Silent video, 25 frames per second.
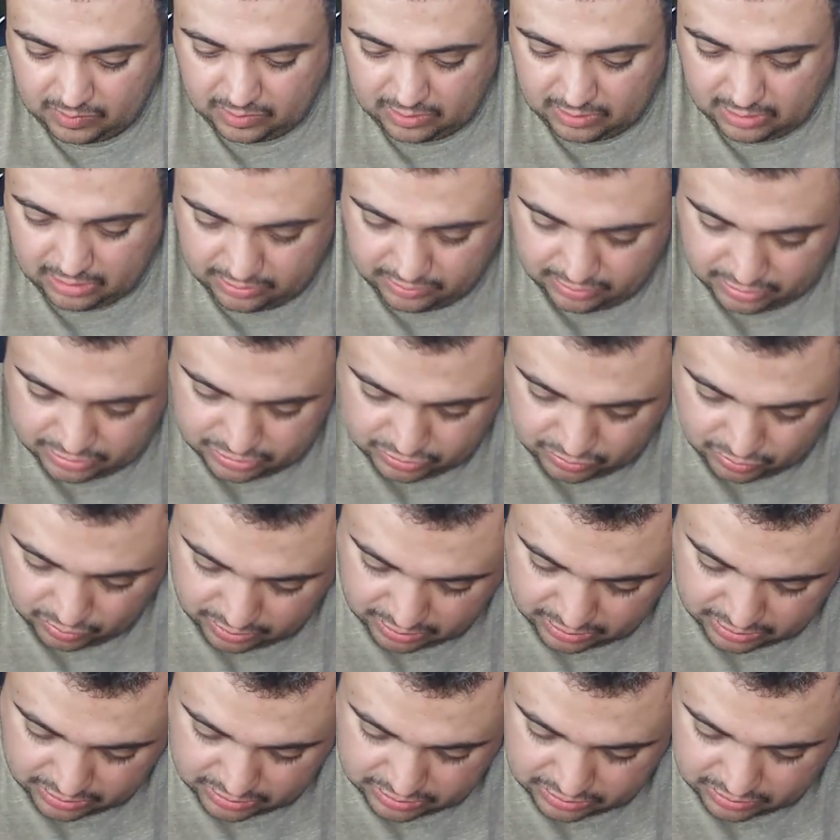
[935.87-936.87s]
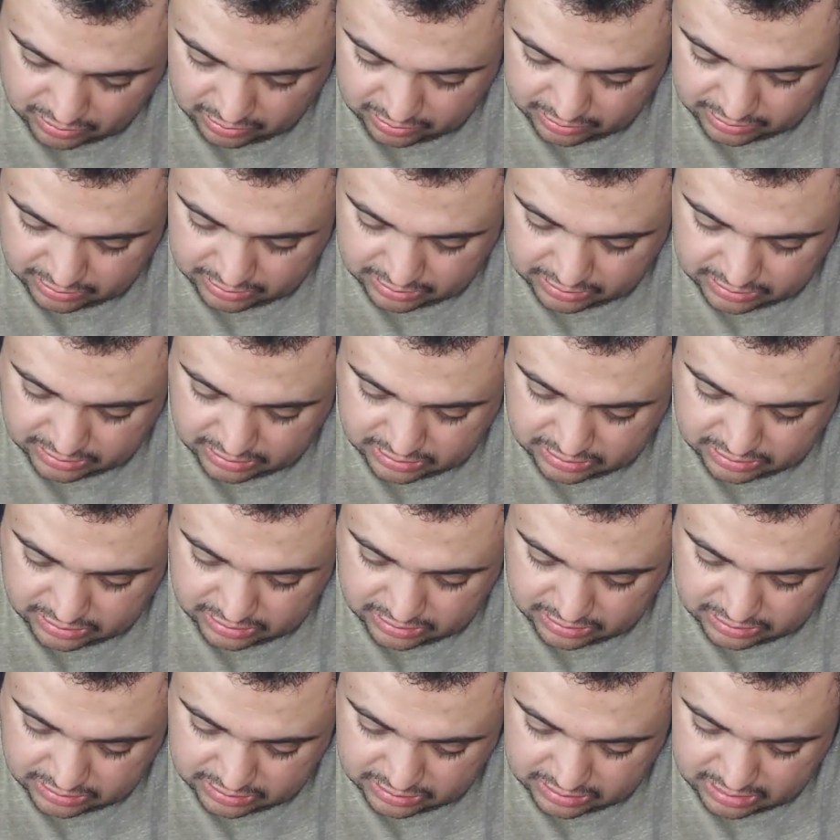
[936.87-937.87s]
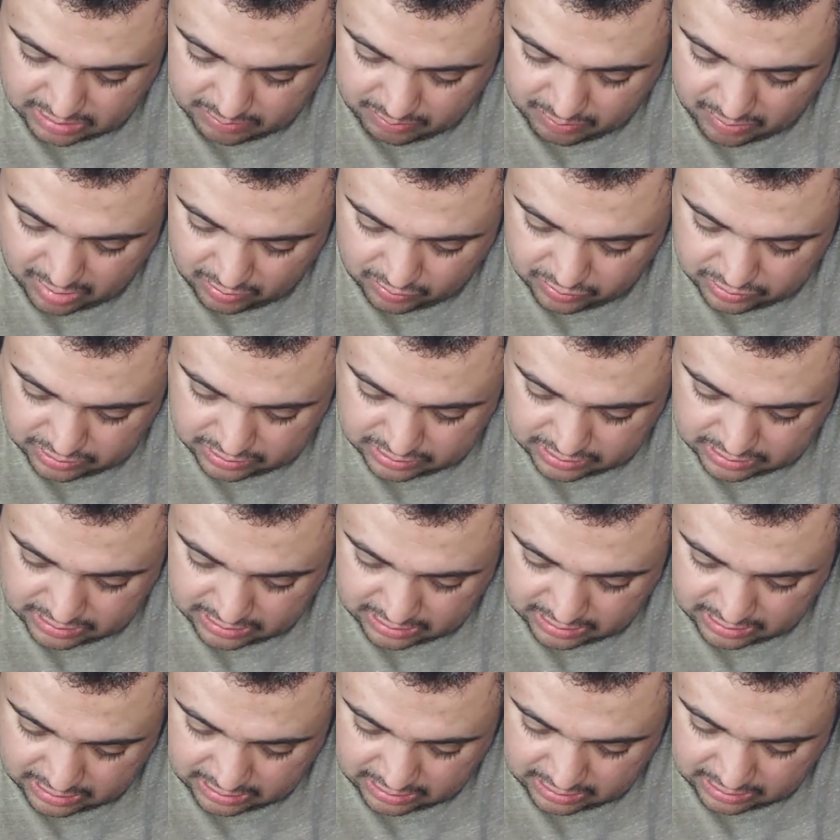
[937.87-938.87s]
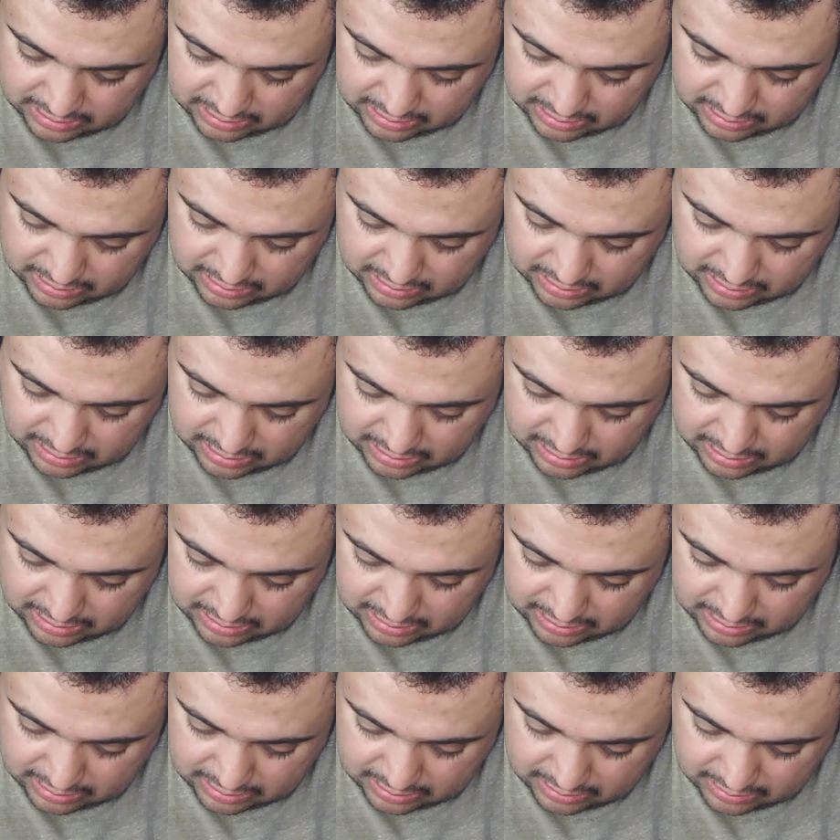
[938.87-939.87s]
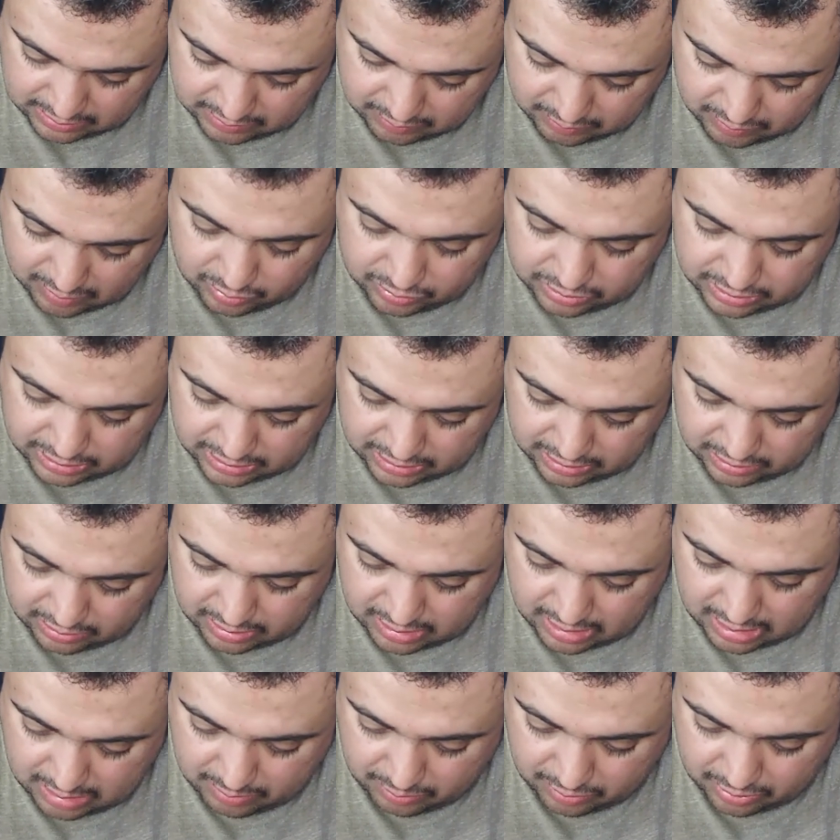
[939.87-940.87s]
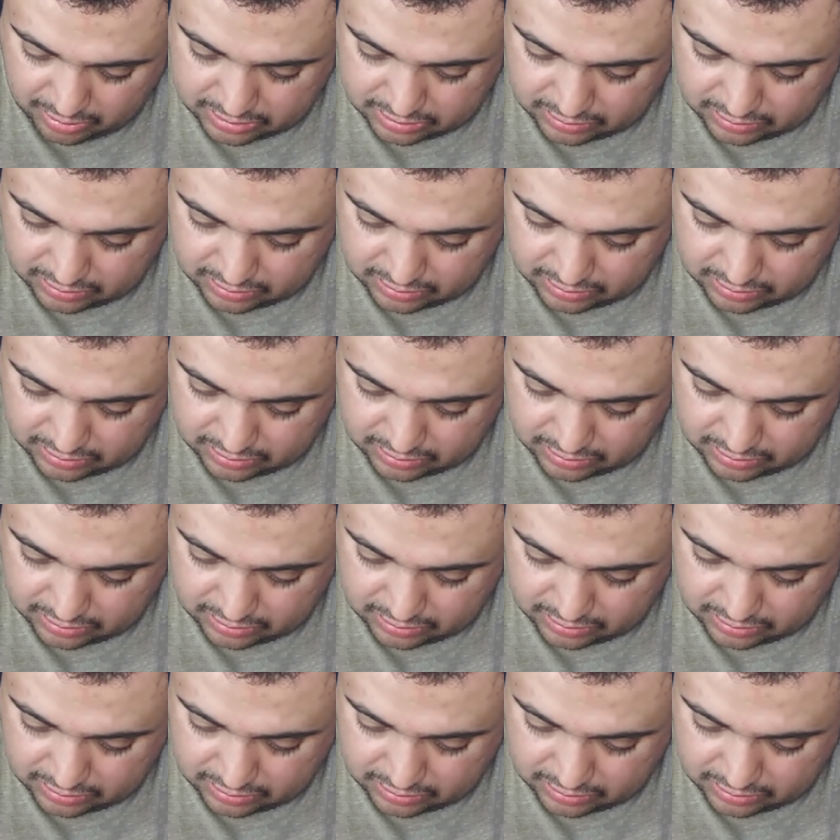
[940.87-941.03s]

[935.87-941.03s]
And they show you, it's called, it's the mounting mounting a camera.